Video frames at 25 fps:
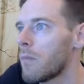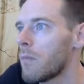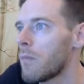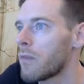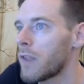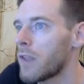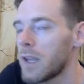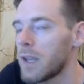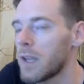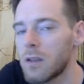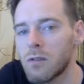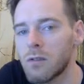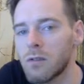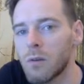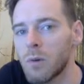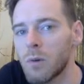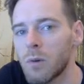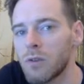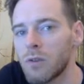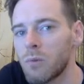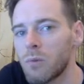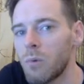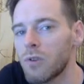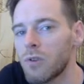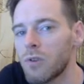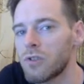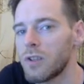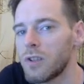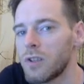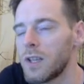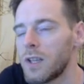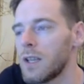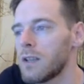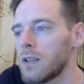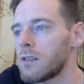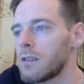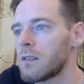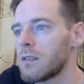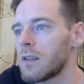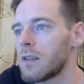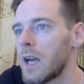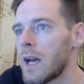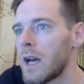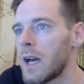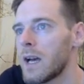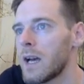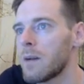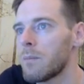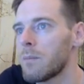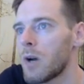Thank you so much for watching this.
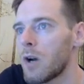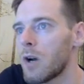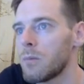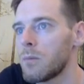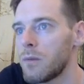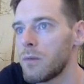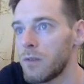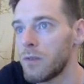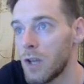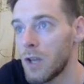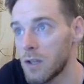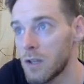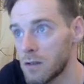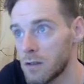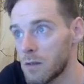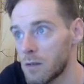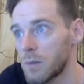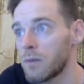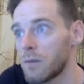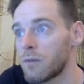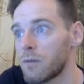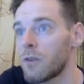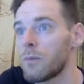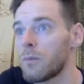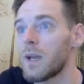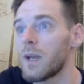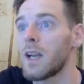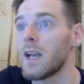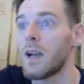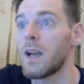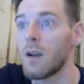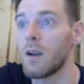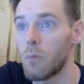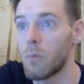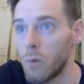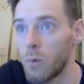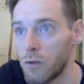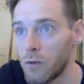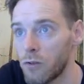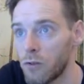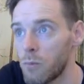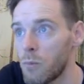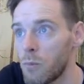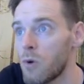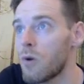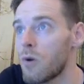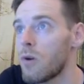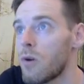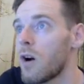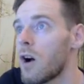I hope you've learned something from it once
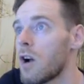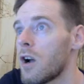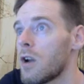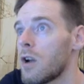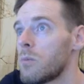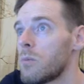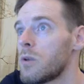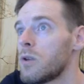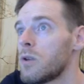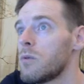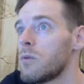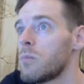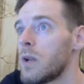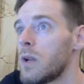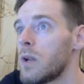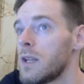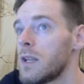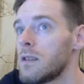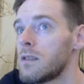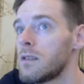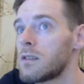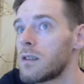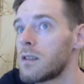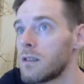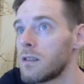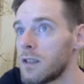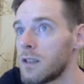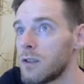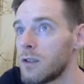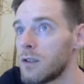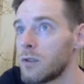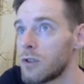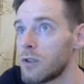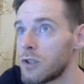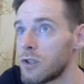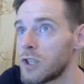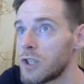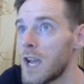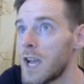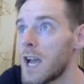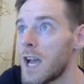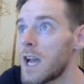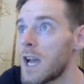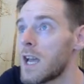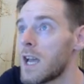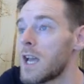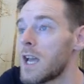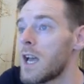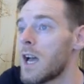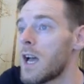more. I hope you please continue to share.
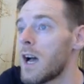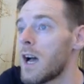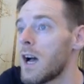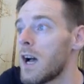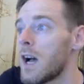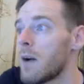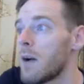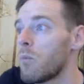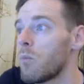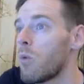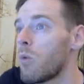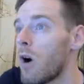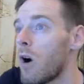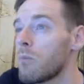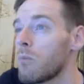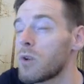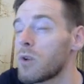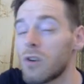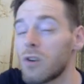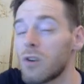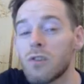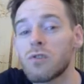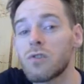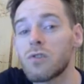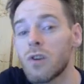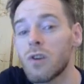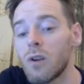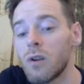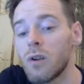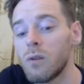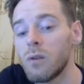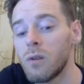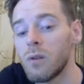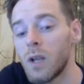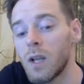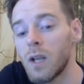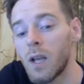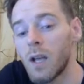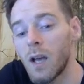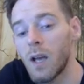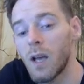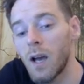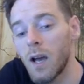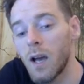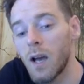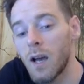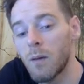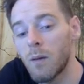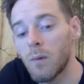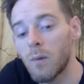What I'm going to do,
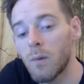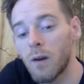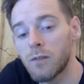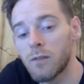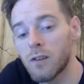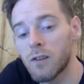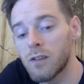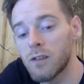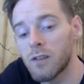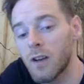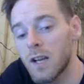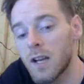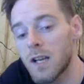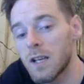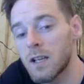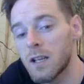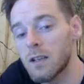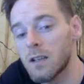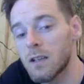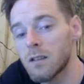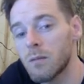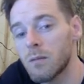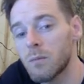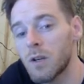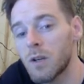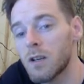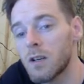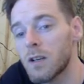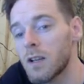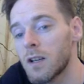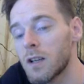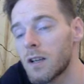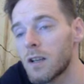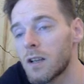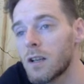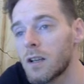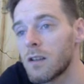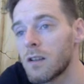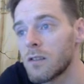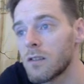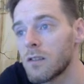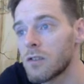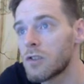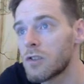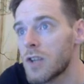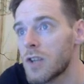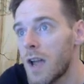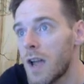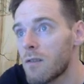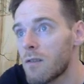I've decided, is I'm going to
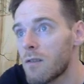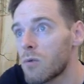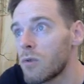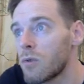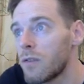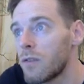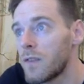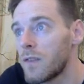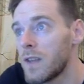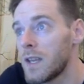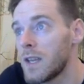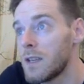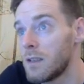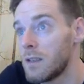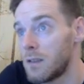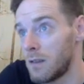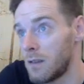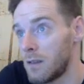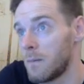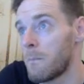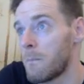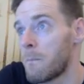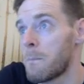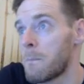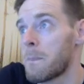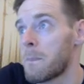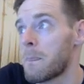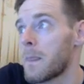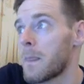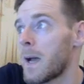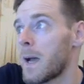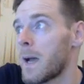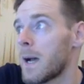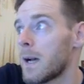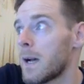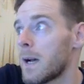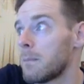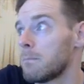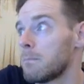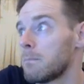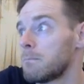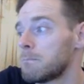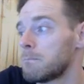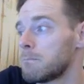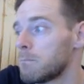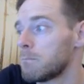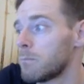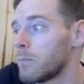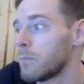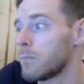share all of these
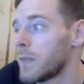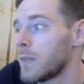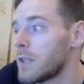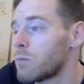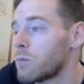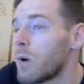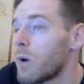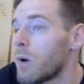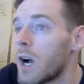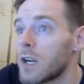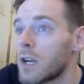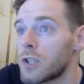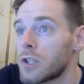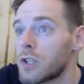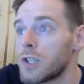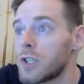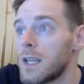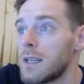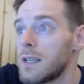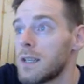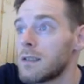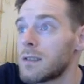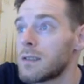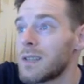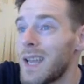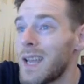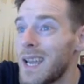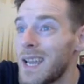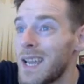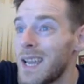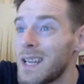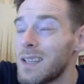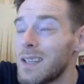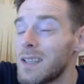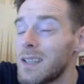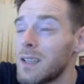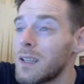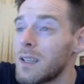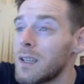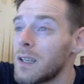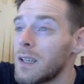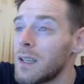worksheets in